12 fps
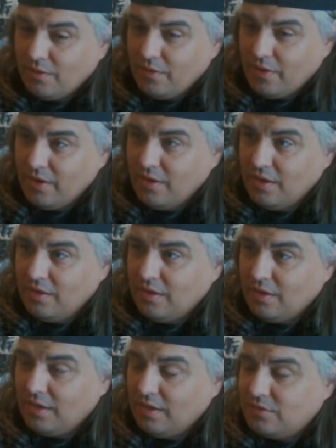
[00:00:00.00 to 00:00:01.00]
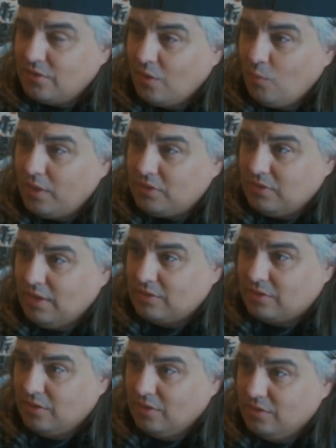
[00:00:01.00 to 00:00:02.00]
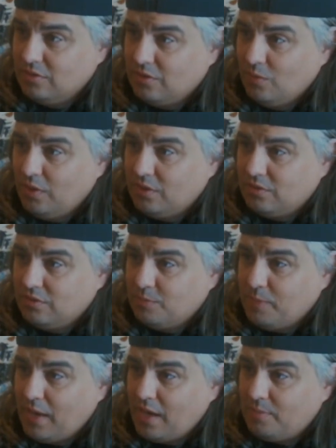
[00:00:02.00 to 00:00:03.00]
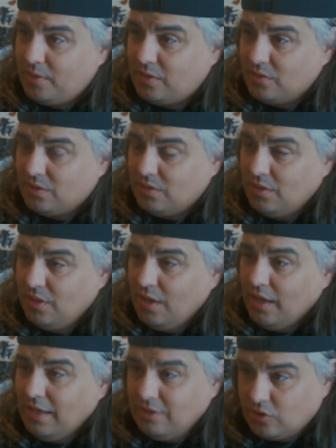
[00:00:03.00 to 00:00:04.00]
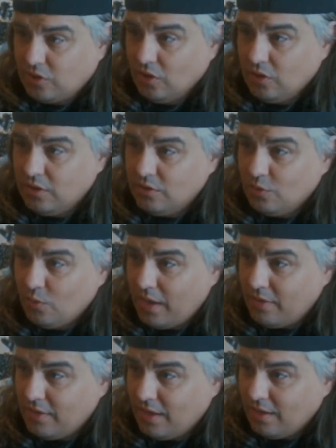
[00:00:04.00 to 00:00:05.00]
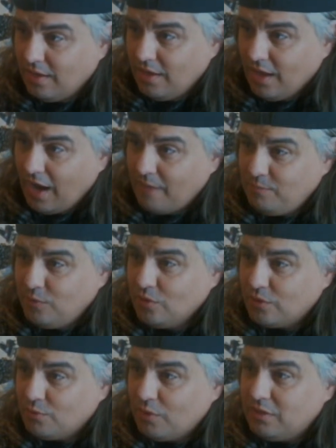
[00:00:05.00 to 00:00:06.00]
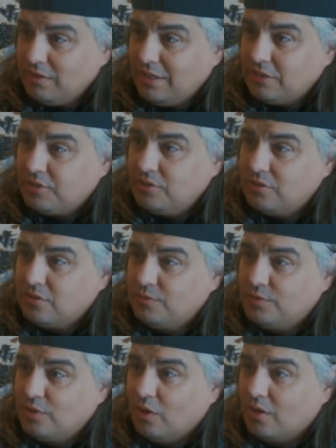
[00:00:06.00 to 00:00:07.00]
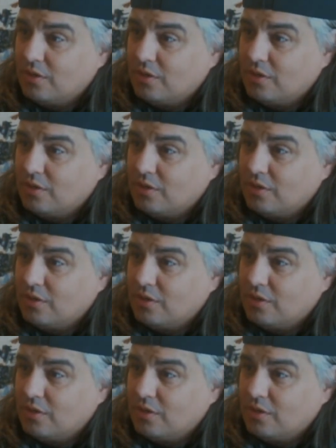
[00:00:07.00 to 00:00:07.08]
And in some ways that's good, in some ways it's bad, because it's good in the way that I'm doing renditions of songs